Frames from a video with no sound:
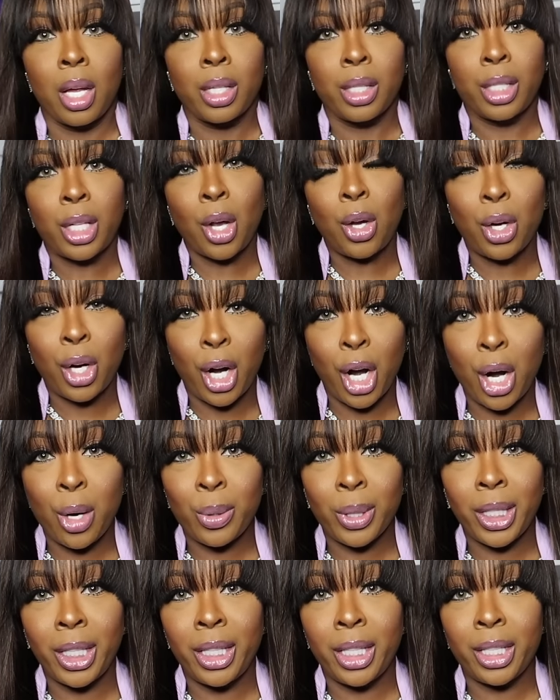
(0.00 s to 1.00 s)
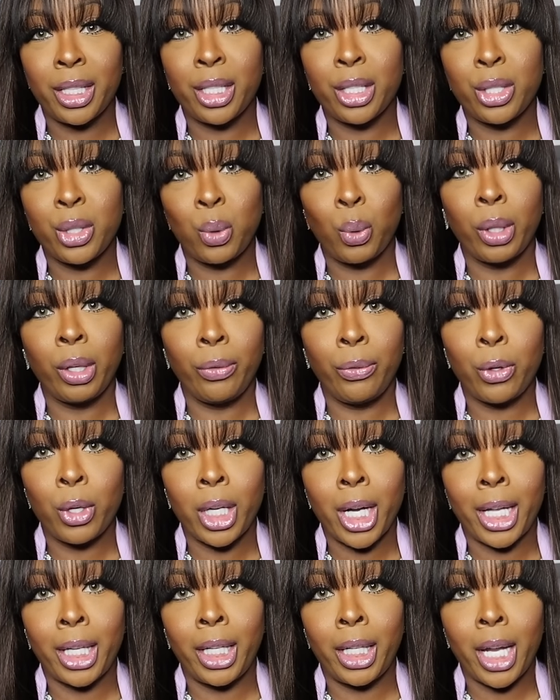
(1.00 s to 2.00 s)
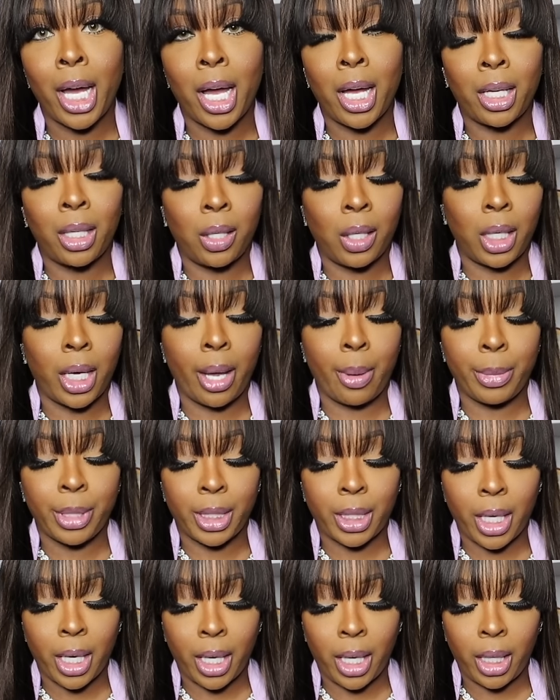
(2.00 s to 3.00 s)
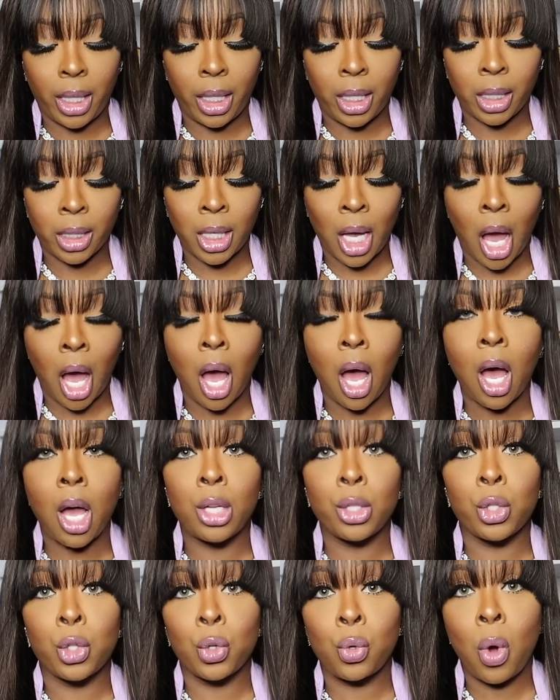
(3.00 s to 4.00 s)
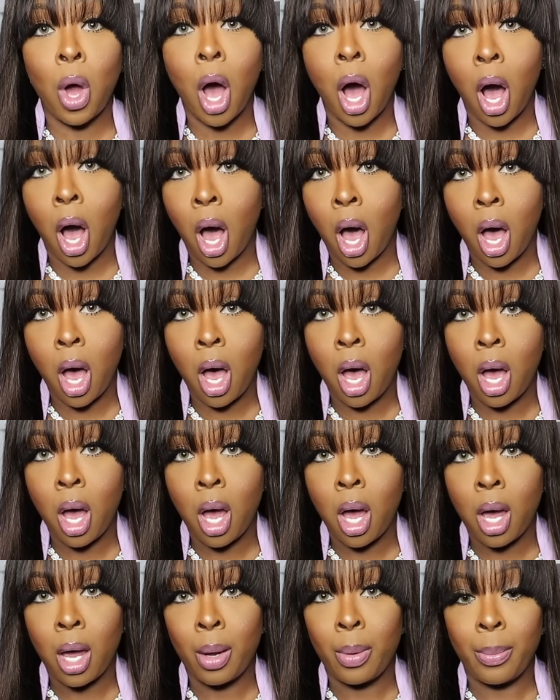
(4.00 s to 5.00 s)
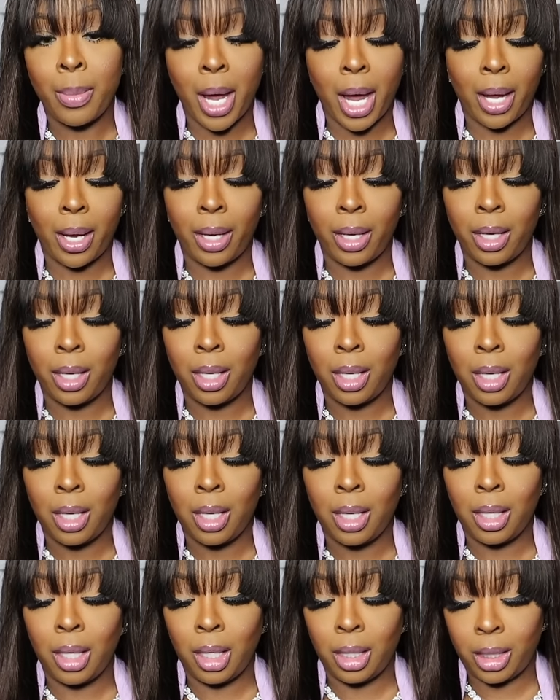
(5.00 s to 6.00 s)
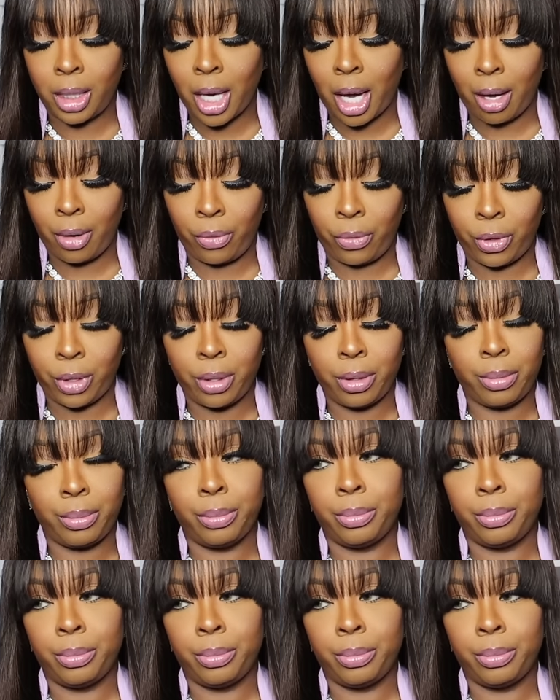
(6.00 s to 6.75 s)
So currently this is $24.99 on Amazon and it is called Ajwad by Lattafa.